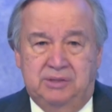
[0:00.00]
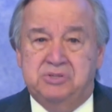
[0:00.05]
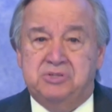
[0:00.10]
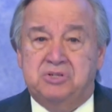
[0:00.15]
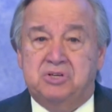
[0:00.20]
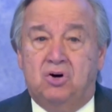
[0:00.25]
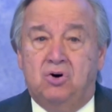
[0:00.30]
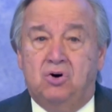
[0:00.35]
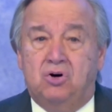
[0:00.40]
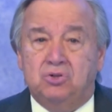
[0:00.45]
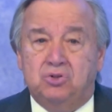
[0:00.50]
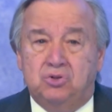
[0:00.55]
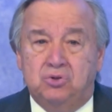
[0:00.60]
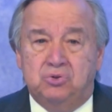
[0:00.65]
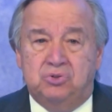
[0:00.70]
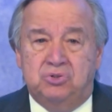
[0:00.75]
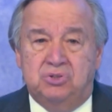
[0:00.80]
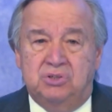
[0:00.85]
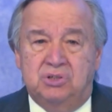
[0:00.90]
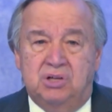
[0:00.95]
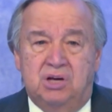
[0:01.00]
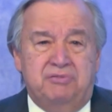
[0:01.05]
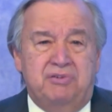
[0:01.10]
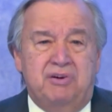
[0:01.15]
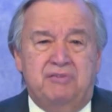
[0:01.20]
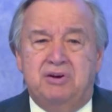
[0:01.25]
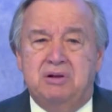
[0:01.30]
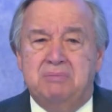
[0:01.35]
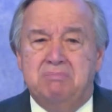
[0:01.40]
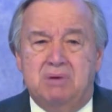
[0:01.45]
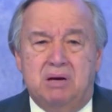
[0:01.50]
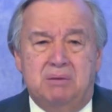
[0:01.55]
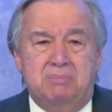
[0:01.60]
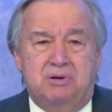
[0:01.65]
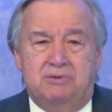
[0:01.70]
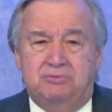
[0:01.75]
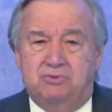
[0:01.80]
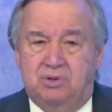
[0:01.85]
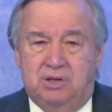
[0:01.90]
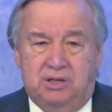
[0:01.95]
It is a core duty of every
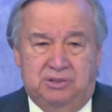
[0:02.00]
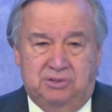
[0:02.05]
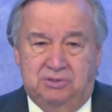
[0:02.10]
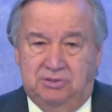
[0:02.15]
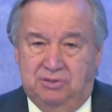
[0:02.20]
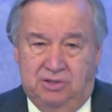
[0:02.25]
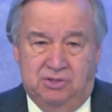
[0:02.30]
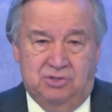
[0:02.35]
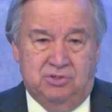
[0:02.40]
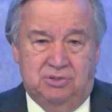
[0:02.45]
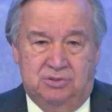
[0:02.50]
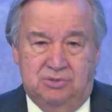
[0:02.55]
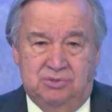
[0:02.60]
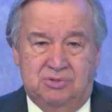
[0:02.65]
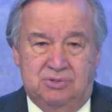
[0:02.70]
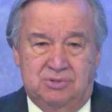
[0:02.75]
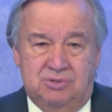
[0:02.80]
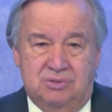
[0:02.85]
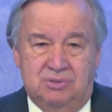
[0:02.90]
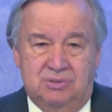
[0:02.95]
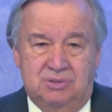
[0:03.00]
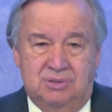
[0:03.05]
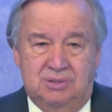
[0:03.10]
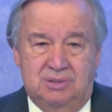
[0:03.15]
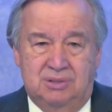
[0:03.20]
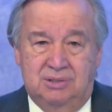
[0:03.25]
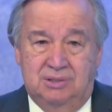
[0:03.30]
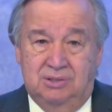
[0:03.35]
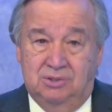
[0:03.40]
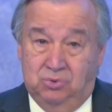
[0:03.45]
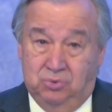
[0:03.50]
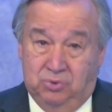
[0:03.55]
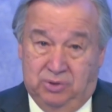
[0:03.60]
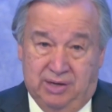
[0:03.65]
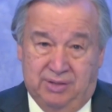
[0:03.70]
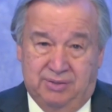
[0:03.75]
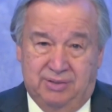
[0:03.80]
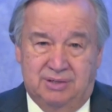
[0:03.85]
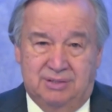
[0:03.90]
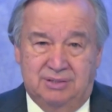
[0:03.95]
member of the United Nations.
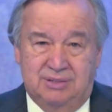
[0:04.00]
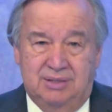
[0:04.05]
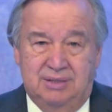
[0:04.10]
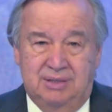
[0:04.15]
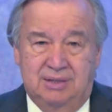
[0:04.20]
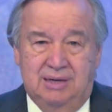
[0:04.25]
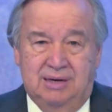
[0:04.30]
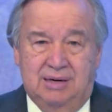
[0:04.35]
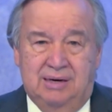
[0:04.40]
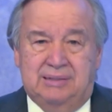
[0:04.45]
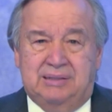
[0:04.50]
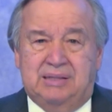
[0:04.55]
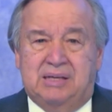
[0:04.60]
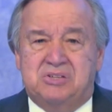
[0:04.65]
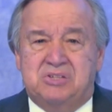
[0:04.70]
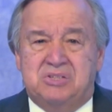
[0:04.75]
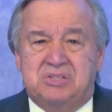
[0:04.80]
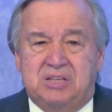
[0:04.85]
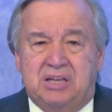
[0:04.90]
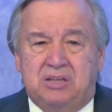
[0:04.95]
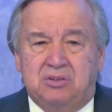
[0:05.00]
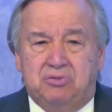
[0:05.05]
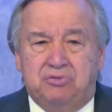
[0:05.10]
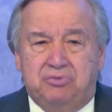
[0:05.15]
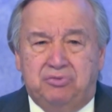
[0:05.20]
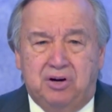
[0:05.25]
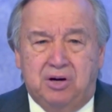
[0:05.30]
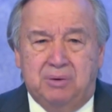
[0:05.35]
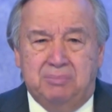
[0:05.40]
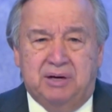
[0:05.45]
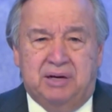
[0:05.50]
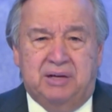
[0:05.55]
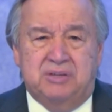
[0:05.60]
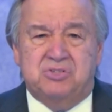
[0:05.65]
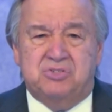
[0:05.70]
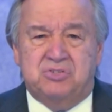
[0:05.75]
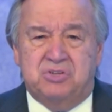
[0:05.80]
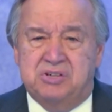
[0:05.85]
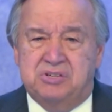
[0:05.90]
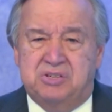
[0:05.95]
Together, let us stand firm
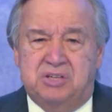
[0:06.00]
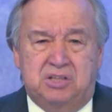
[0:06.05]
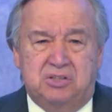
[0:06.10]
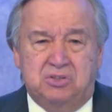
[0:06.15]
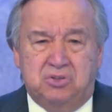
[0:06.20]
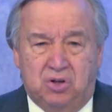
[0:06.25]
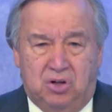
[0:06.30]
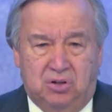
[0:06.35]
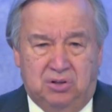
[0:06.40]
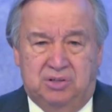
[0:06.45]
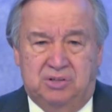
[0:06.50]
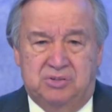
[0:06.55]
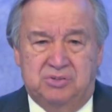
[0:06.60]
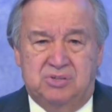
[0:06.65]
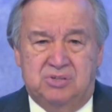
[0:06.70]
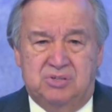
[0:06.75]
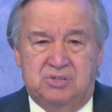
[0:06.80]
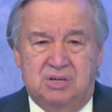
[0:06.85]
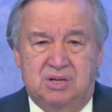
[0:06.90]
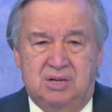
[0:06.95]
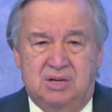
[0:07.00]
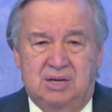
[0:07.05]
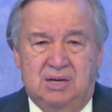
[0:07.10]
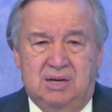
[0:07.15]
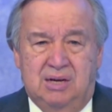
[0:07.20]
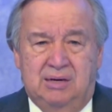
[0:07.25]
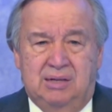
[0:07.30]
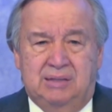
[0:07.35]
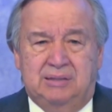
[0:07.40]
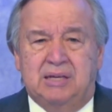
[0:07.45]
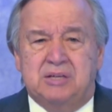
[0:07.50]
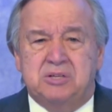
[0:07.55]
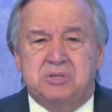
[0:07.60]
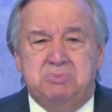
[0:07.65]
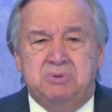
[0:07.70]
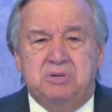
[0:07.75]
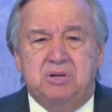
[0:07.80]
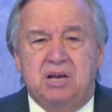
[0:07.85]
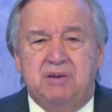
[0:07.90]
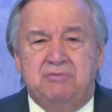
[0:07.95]
against rising intolerance. Let
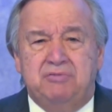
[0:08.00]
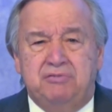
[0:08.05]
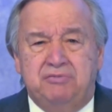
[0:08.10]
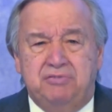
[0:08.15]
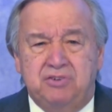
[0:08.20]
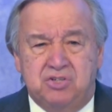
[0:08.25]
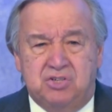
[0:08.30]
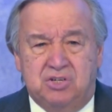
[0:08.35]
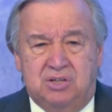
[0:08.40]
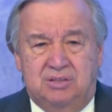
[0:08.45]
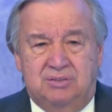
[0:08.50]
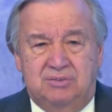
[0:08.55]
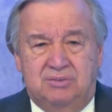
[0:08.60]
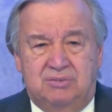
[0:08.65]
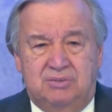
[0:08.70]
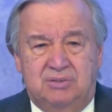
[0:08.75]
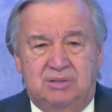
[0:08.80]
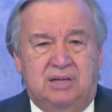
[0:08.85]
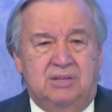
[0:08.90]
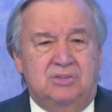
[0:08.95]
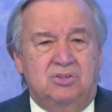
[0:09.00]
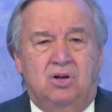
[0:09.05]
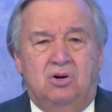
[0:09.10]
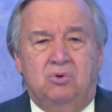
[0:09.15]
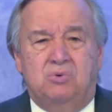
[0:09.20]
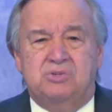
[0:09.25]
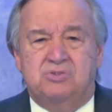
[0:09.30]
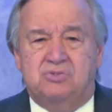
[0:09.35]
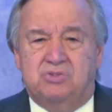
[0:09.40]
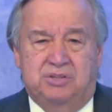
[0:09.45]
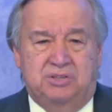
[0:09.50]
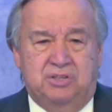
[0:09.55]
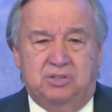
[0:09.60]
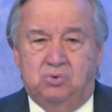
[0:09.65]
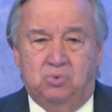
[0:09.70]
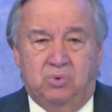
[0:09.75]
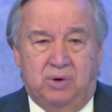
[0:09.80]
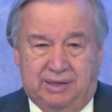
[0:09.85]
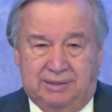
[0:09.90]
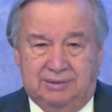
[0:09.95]
us be ever vigilant and always
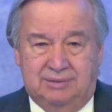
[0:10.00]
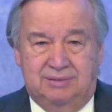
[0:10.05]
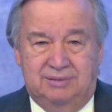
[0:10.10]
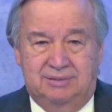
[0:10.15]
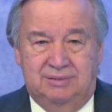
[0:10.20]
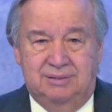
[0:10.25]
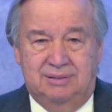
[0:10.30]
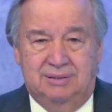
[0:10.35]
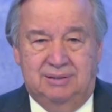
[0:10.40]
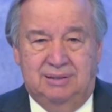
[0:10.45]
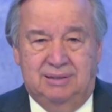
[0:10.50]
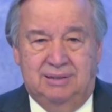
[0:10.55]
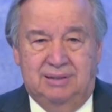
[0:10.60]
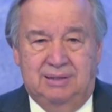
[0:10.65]
ready to act.